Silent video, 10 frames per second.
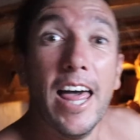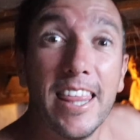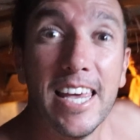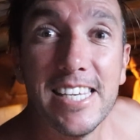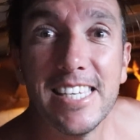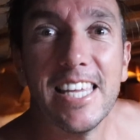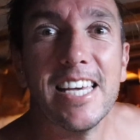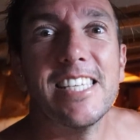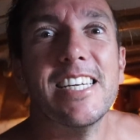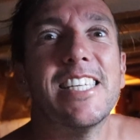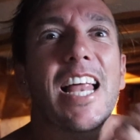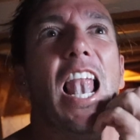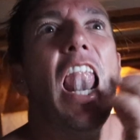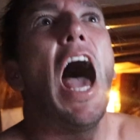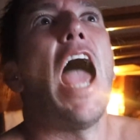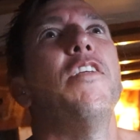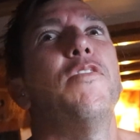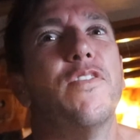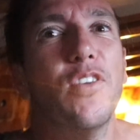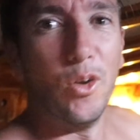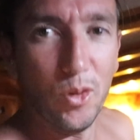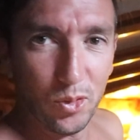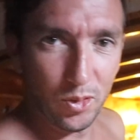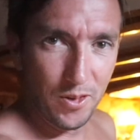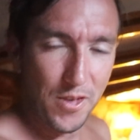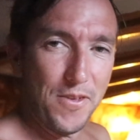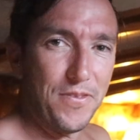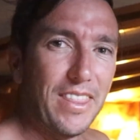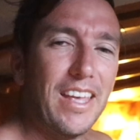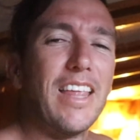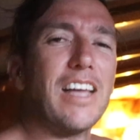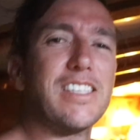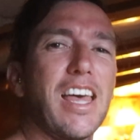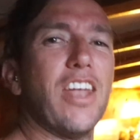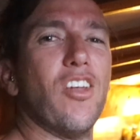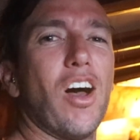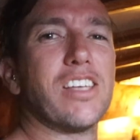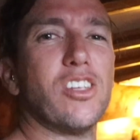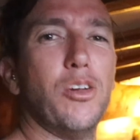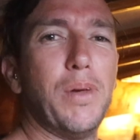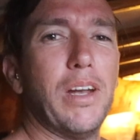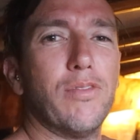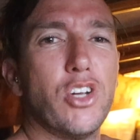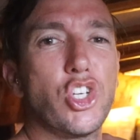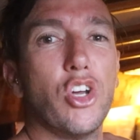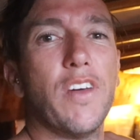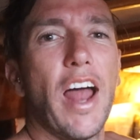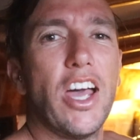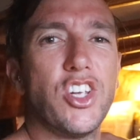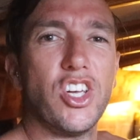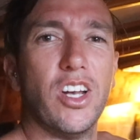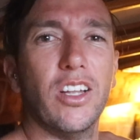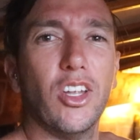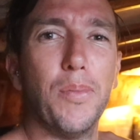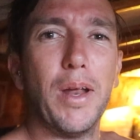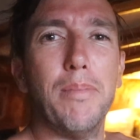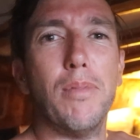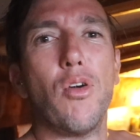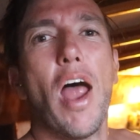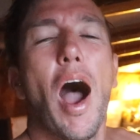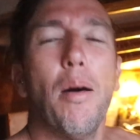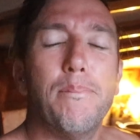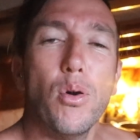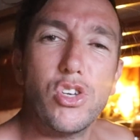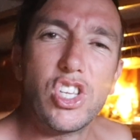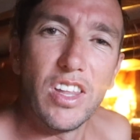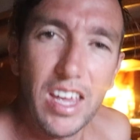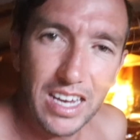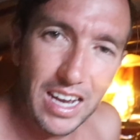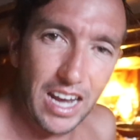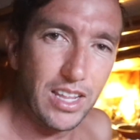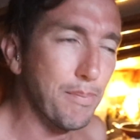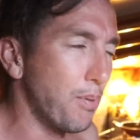These things are delightful. That's that nice little bit of rejuvenation, a little bit of morale booster that you need in the